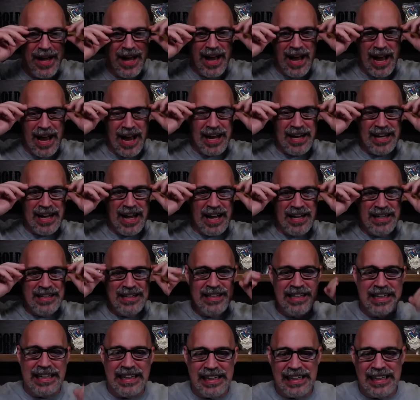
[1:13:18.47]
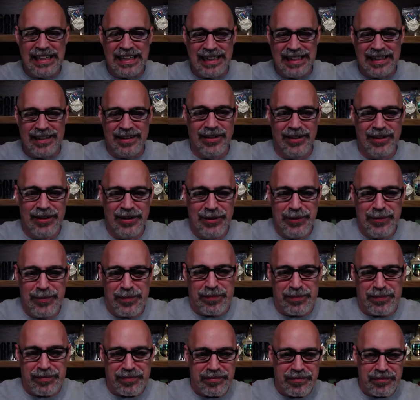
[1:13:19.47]
I need
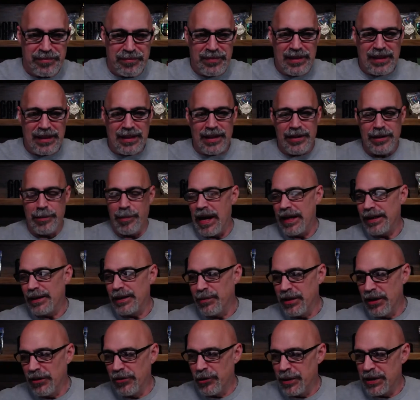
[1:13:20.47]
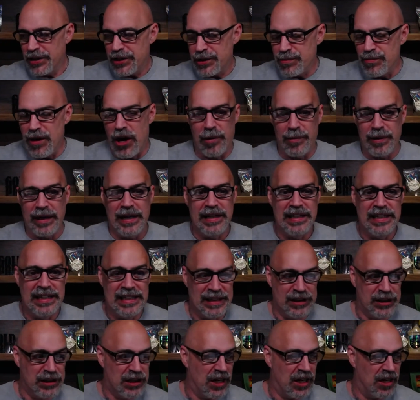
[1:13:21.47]
the bag to be a little bit smaller, but I need
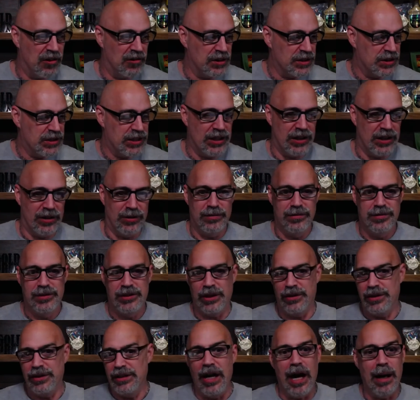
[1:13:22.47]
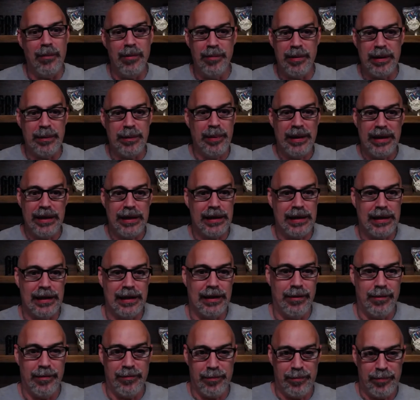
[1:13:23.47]
it in color too. So, you know, I'm going to be
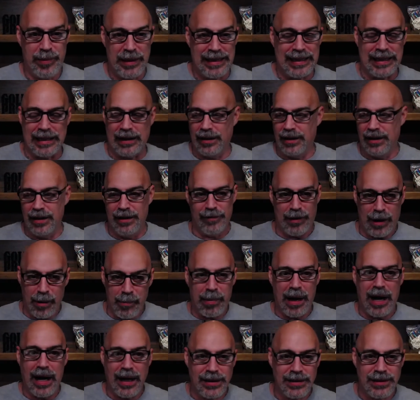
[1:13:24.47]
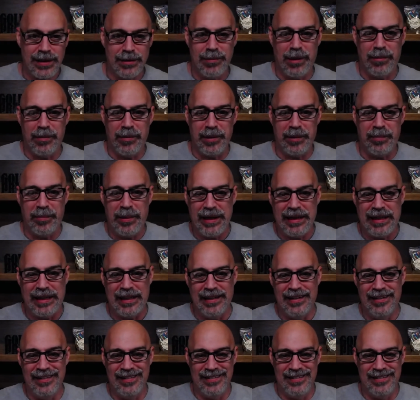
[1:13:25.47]
picky. If I'm buying something, I'm going to be picky.